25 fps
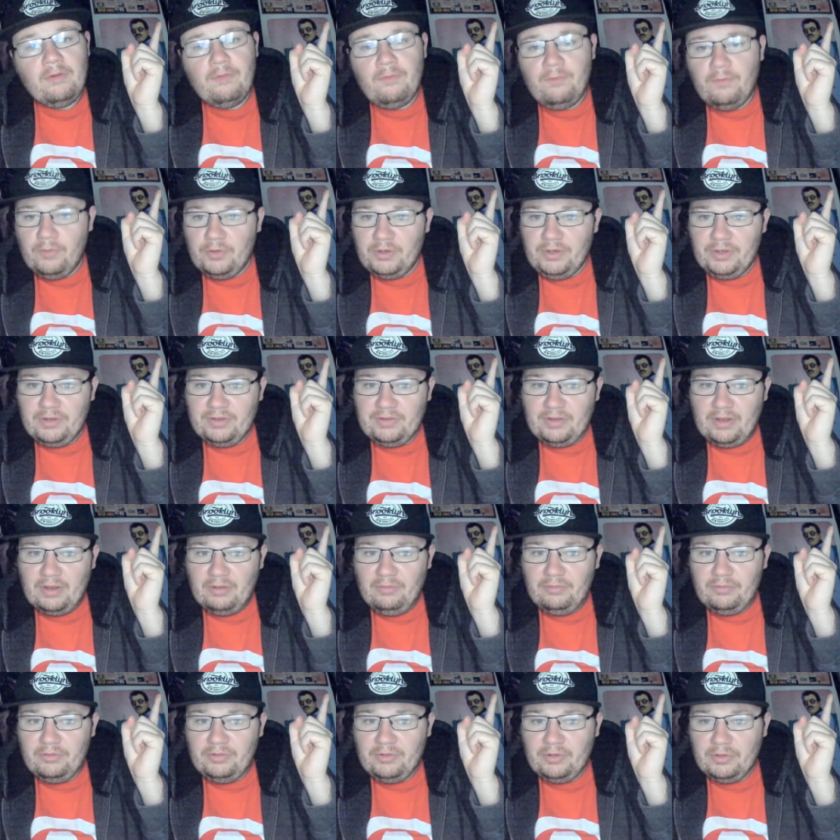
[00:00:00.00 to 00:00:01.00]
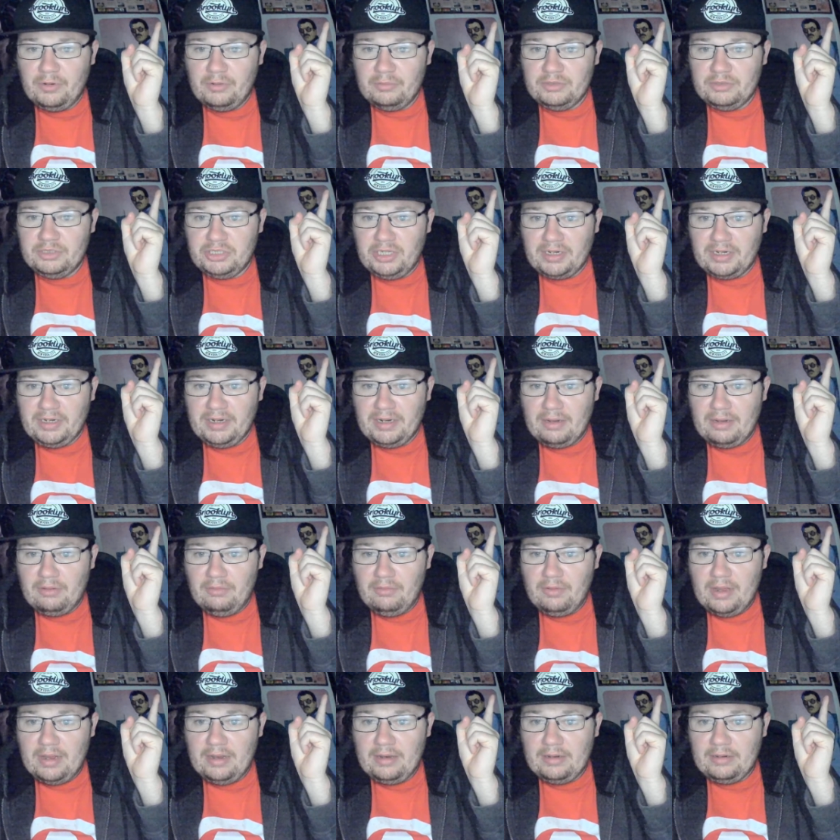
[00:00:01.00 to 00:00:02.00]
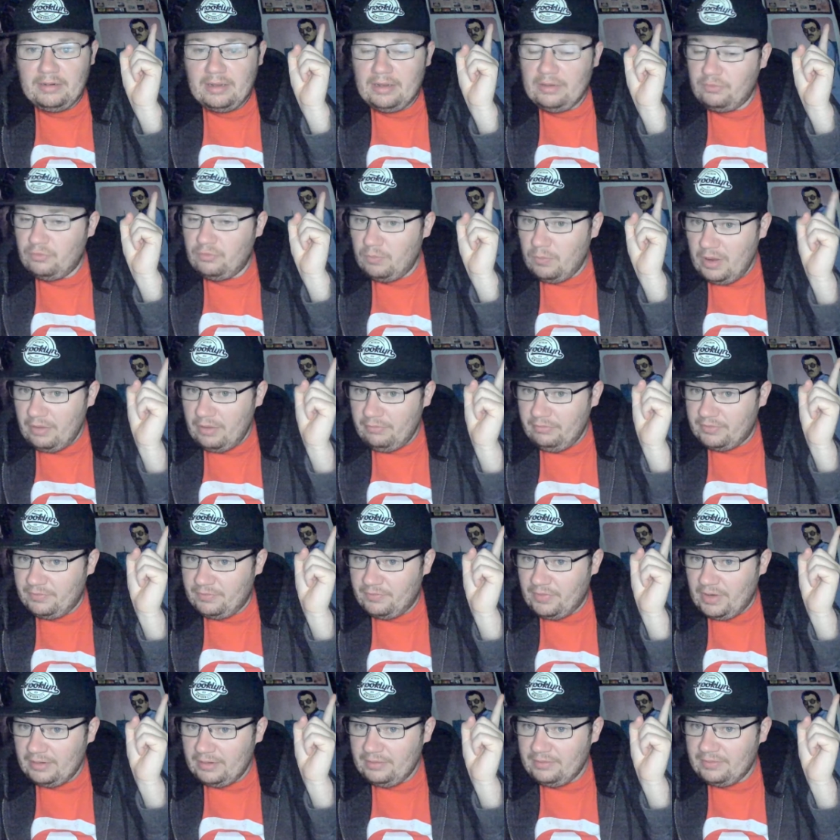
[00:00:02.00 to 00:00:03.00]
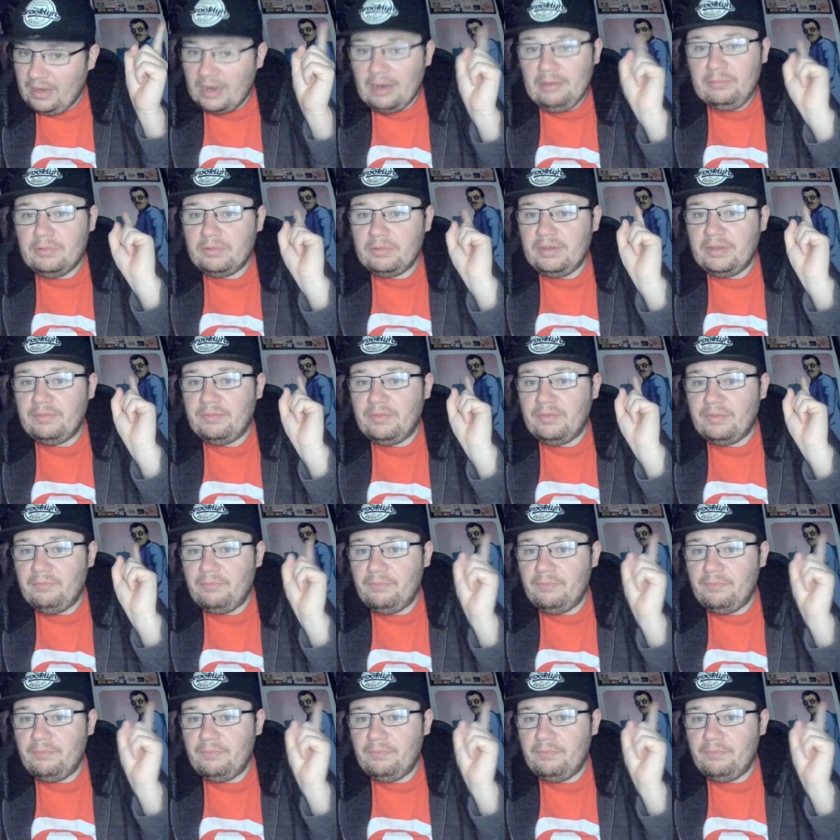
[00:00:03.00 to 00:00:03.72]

for yourselves to go and check it out, and as well as that I will leave